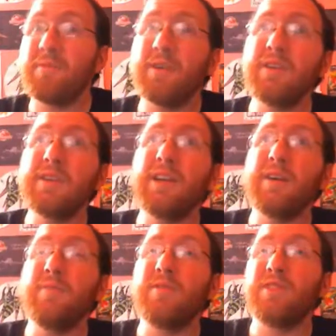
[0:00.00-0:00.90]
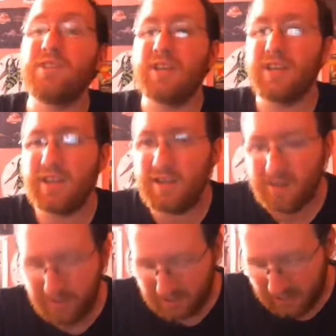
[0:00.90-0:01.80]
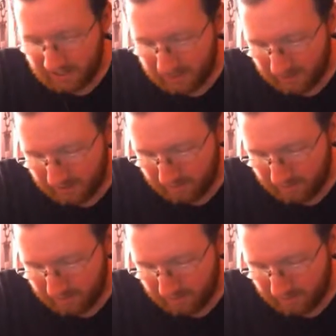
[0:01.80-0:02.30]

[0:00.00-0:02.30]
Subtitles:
one thing that I will say here is that